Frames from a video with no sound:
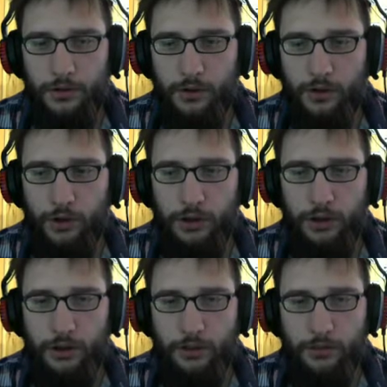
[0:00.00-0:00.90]
Yoink.
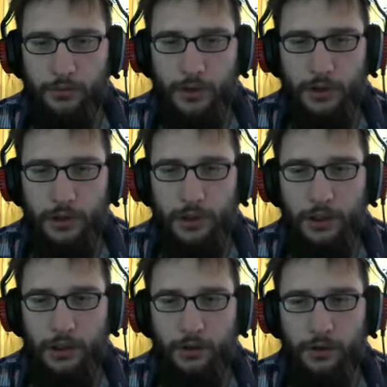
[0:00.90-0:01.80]
I
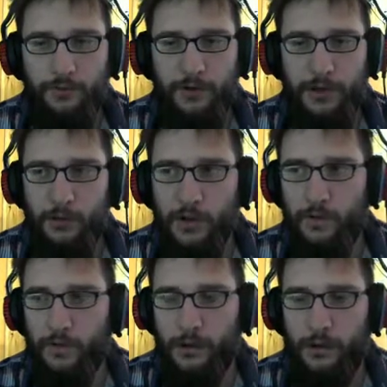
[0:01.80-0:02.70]
now have diamonds.
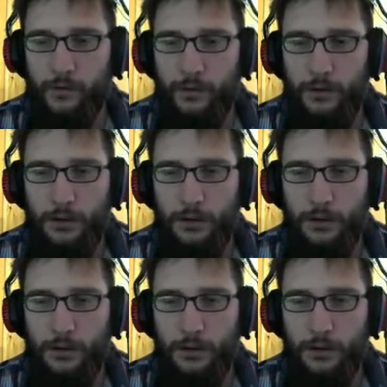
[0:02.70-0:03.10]
Nice.